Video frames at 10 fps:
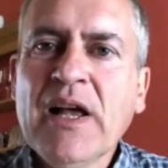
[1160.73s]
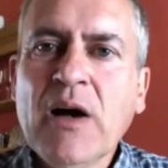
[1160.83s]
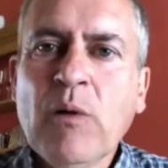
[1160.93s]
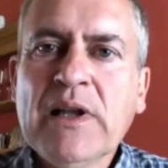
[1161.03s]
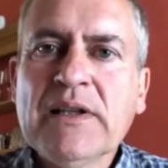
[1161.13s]

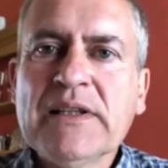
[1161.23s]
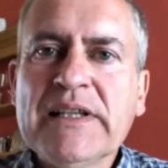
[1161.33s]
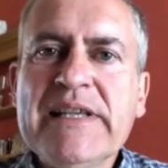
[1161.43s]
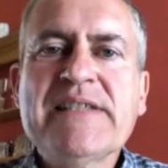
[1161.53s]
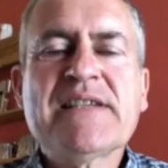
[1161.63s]
Well,
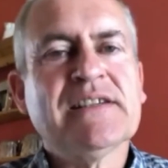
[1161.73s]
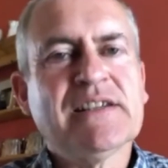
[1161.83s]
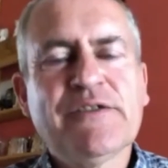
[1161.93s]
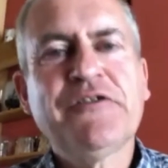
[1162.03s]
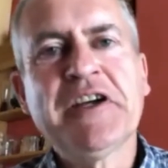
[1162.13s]
here's a
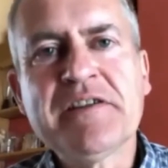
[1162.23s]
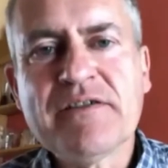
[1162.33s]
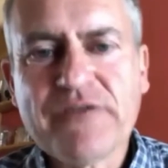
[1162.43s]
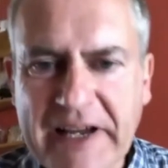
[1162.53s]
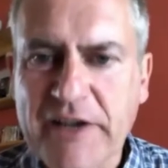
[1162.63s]
fun
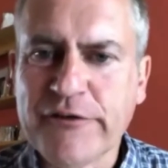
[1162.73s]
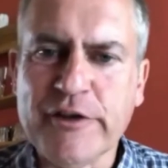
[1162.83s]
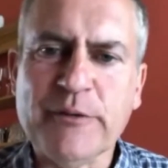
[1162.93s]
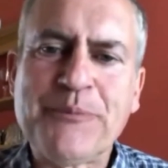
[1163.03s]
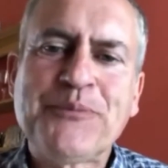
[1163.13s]
fact for
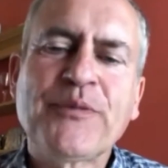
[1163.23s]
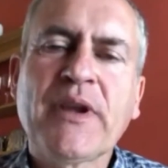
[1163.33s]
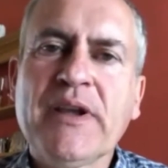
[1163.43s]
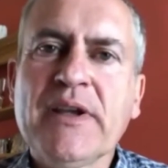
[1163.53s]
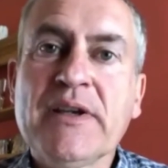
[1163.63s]
you.
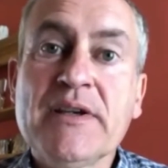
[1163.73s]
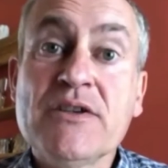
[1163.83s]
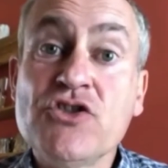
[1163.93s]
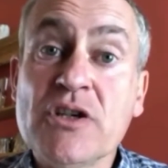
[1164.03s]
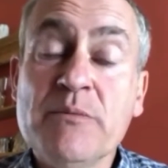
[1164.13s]

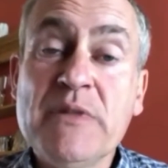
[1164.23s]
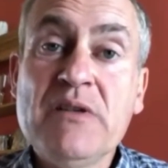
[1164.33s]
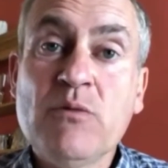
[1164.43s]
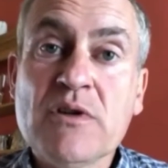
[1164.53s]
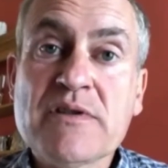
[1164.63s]
Germany
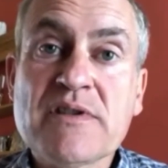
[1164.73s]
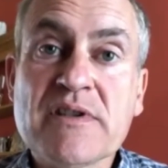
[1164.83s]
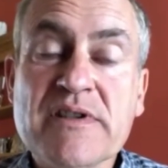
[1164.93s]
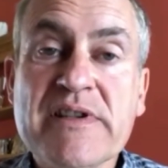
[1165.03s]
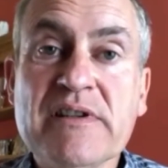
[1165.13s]
was,
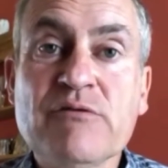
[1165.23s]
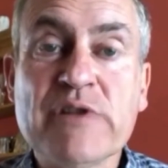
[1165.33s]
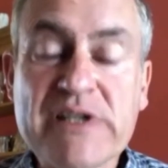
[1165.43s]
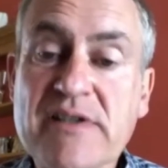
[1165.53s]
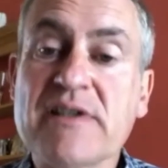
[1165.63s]
until
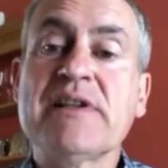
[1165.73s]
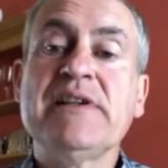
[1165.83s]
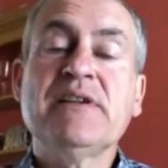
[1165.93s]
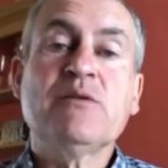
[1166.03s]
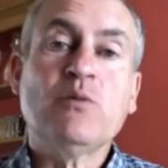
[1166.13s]

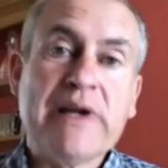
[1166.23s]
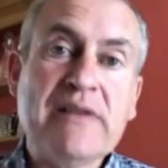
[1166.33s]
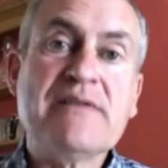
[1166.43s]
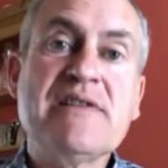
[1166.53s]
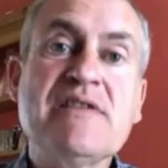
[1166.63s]
recently,
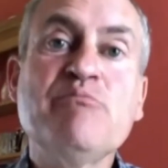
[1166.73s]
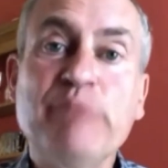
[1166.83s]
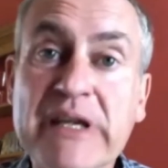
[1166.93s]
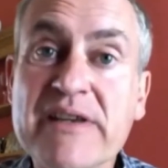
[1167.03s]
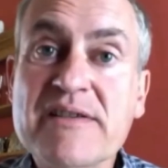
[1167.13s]
Wales's
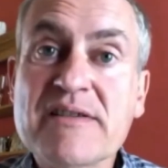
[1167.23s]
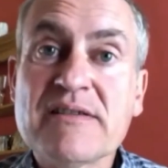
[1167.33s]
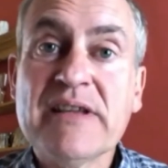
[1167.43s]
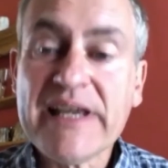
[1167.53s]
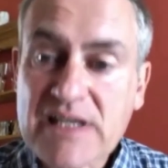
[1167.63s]
biggest
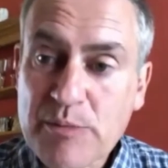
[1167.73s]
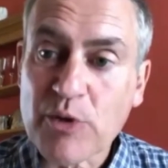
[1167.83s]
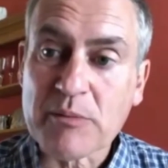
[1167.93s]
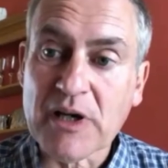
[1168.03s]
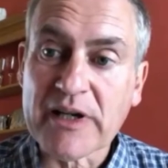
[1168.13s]

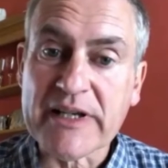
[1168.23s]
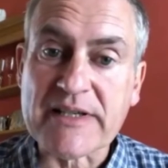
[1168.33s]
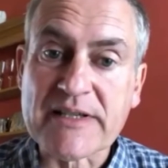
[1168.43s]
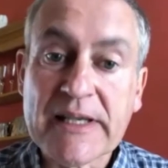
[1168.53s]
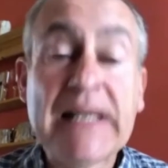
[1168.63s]
export
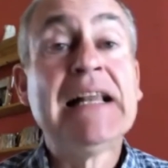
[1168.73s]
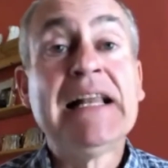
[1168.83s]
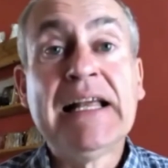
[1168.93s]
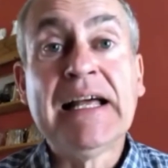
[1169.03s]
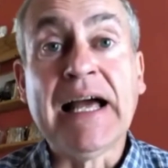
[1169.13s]
market.
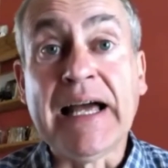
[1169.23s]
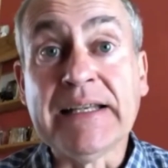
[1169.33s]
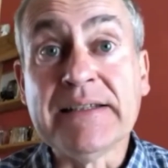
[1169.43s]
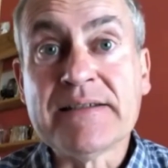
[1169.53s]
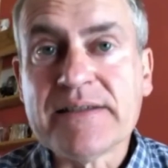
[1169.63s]

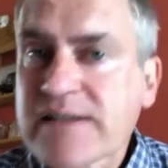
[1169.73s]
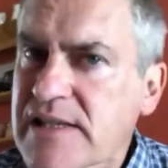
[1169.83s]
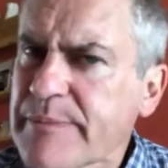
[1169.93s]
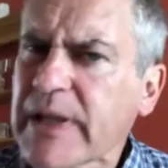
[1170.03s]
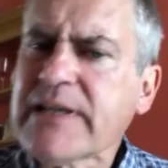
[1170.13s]
And
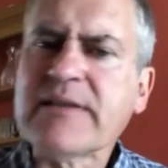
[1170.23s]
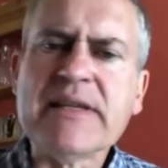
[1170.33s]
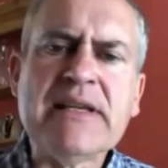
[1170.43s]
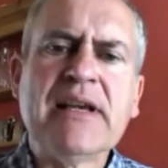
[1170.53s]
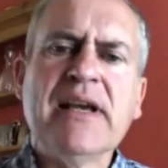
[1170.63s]
despite
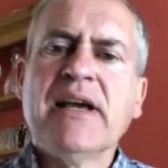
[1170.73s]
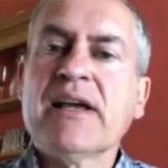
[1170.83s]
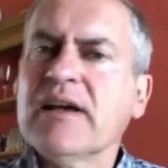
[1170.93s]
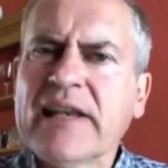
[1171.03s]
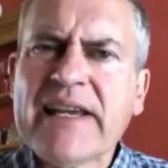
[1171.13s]
the
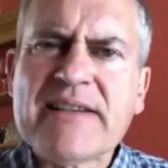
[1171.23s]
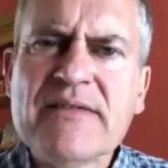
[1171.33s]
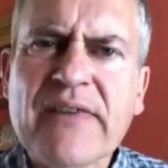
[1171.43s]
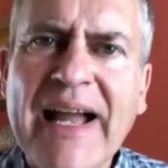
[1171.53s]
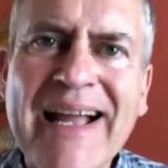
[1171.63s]

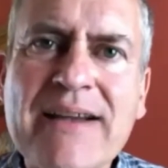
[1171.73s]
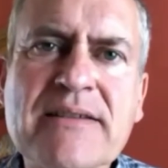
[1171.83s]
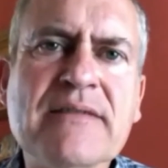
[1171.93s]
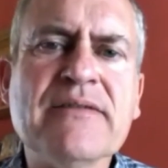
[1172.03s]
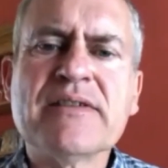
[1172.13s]
collective act
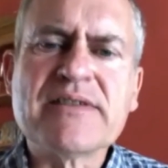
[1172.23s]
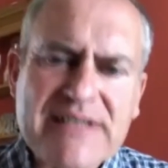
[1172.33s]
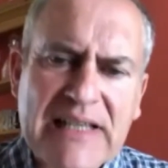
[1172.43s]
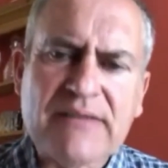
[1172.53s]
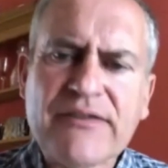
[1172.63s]
of
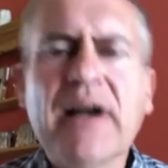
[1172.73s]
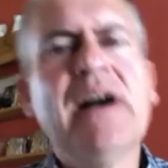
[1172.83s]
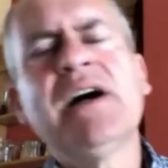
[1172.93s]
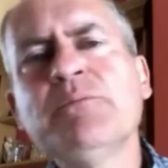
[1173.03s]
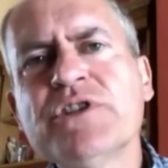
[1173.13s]

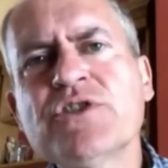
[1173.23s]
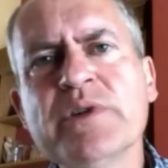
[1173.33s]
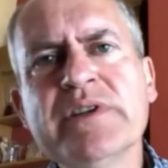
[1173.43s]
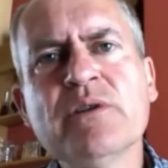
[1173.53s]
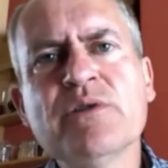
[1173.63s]
self-harm, which we
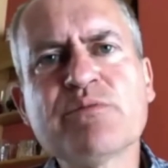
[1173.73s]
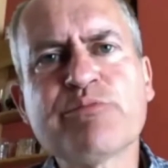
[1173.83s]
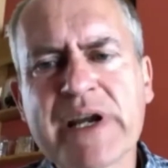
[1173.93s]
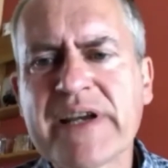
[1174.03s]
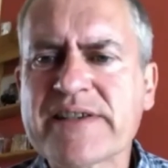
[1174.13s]
know as
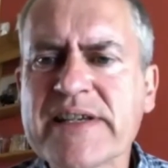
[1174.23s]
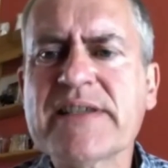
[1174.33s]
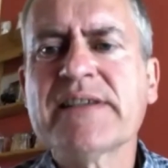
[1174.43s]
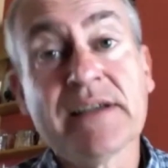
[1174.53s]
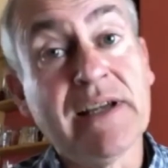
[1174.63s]
Brexit,
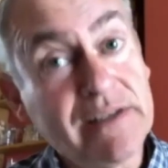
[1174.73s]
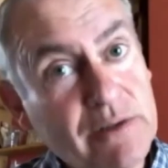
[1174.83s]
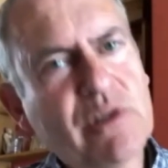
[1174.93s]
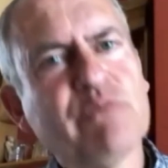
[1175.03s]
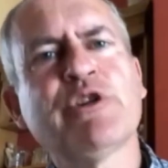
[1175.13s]
and
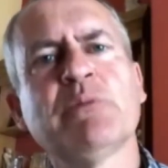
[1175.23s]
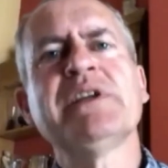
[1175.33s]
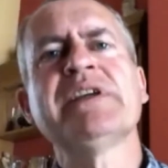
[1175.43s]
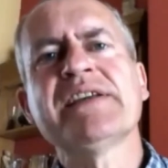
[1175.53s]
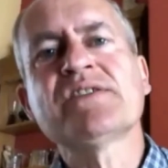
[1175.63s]
you can probably
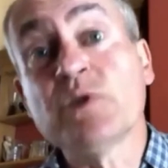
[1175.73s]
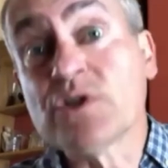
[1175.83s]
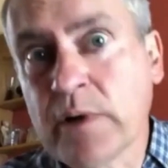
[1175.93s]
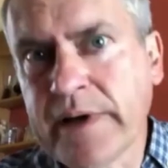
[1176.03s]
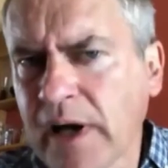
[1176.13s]
guess
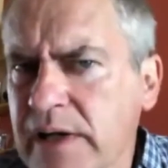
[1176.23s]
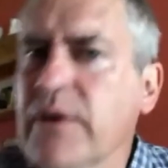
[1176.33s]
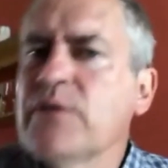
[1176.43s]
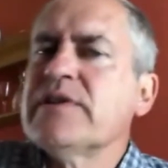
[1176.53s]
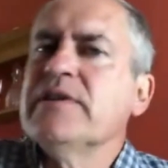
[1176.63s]
which way I
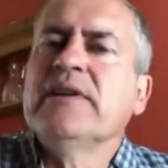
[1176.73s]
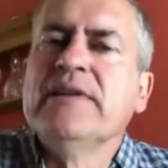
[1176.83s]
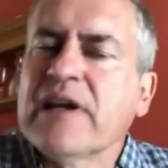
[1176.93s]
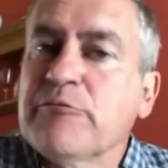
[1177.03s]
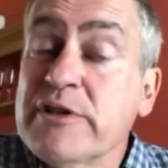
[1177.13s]
voted in
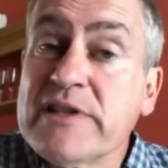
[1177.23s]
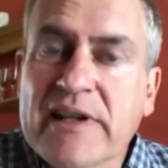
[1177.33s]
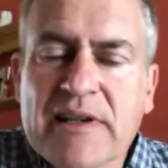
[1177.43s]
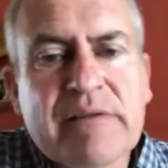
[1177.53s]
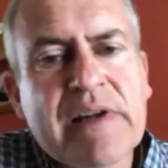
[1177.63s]
that
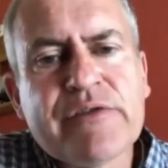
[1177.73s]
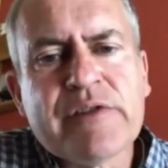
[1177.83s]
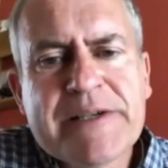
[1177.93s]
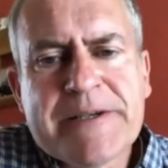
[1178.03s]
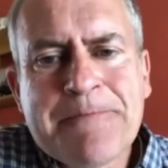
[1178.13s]
particular
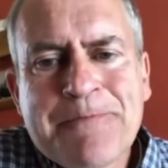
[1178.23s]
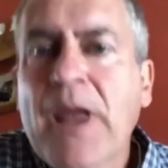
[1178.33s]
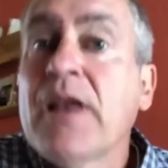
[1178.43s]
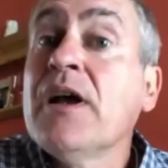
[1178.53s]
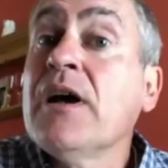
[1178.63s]
referendum,
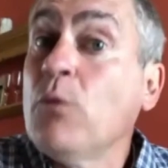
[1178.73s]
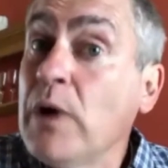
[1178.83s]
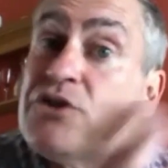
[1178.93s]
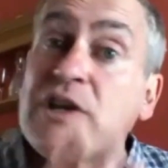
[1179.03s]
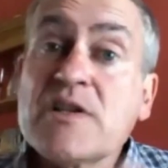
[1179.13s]

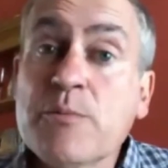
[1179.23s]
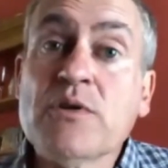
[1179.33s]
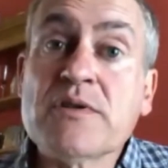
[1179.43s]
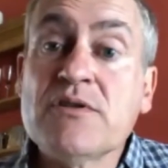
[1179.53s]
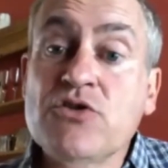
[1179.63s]
Welsh
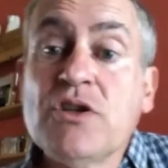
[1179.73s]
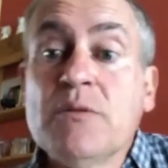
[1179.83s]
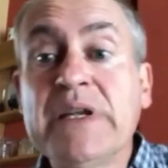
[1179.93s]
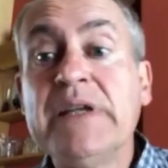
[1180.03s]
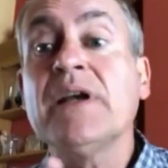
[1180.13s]
exports to
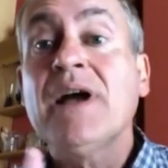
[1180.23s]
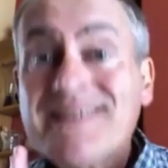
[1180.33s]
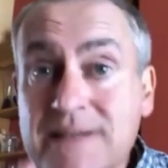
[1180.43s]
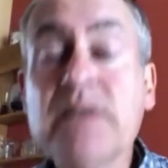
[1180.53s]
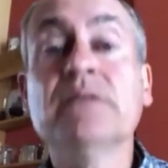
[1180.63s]
Germany are
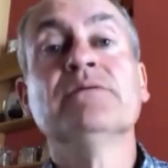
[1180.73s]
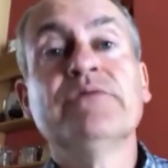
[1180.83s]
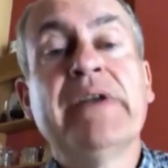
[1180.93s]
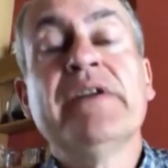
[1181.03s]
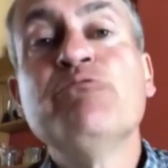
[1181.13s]
still
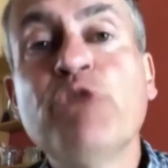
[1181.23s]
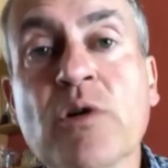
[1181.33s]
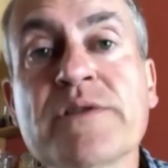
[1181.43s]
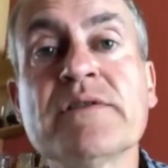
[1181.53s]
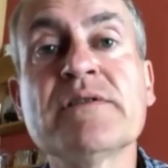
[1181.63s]
very
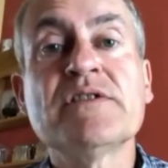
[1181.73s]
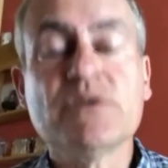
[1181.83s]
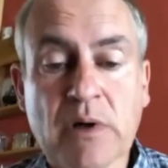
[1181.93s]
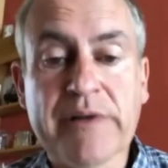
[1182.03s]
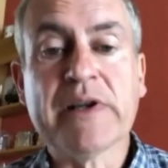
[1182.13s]
important
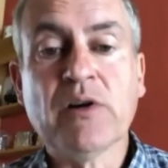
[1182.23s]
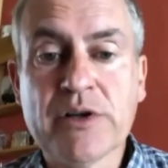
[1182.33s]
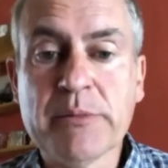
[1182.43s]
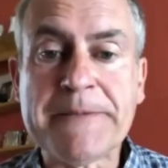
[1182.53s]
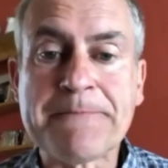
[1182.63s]
to our
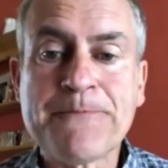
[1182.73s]
economy.